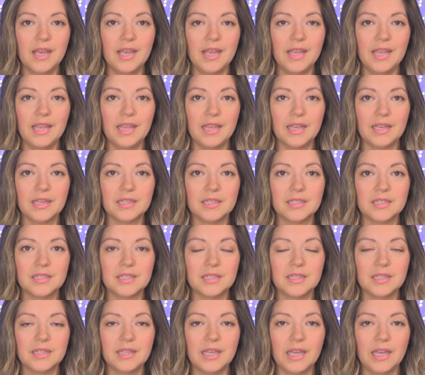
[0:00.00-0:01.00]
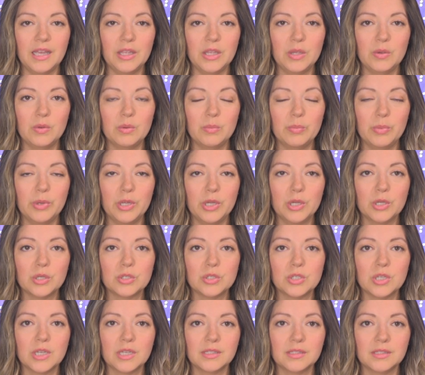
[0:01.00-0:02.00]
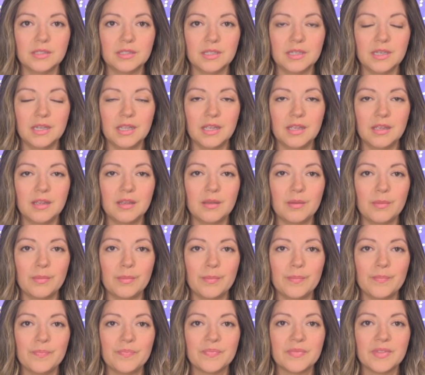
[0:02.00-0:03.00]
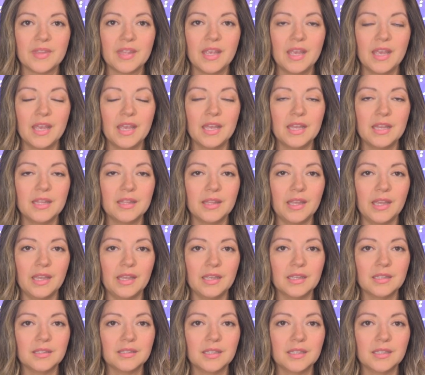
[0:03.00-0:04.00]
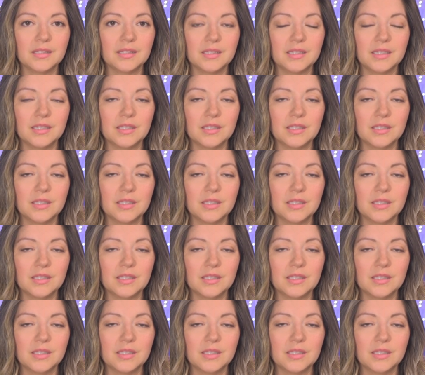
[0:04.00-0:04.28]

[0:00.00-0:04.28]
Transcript: and that you would put your trust in Him. And like it says in